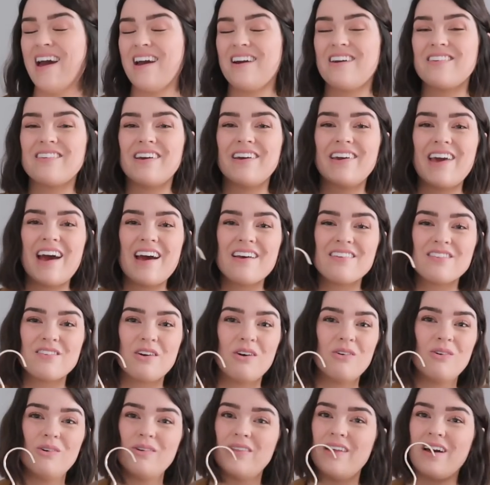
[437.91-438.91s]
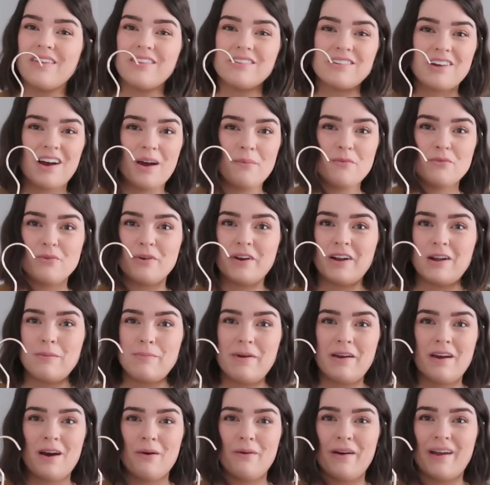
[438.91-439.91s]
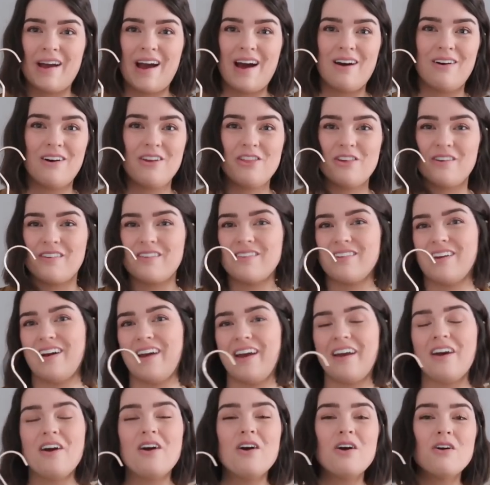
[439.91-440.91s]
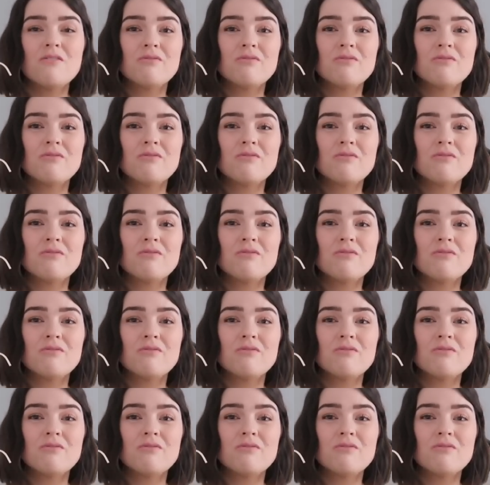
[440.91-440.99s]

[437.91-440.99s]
Cause I guess all the other times we're gonna be going out are just like